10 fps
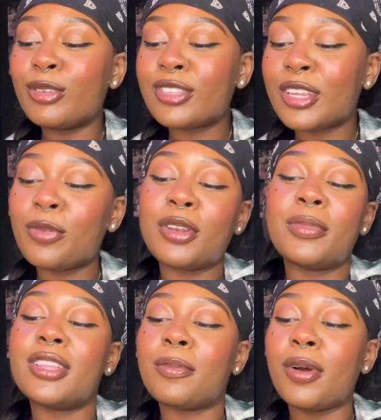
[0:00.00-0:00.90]
say you want to
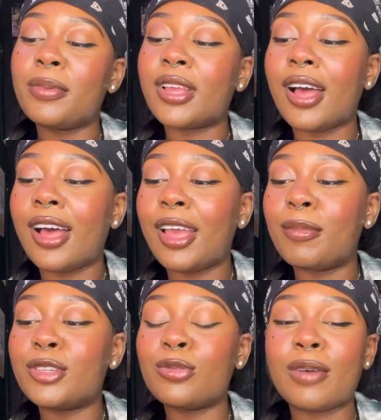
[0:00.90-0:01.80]
be in the public eye
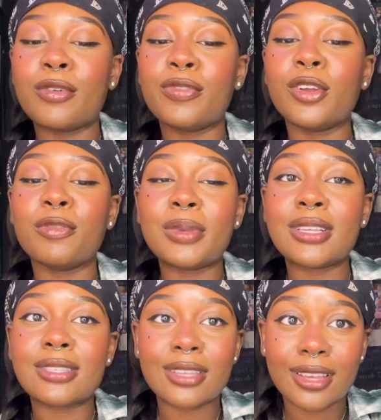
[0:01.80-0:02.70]
but you have a fear of
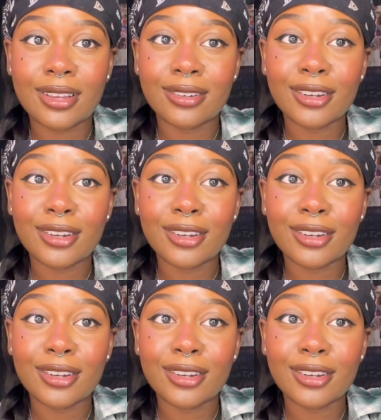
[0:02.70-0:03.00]
being seen,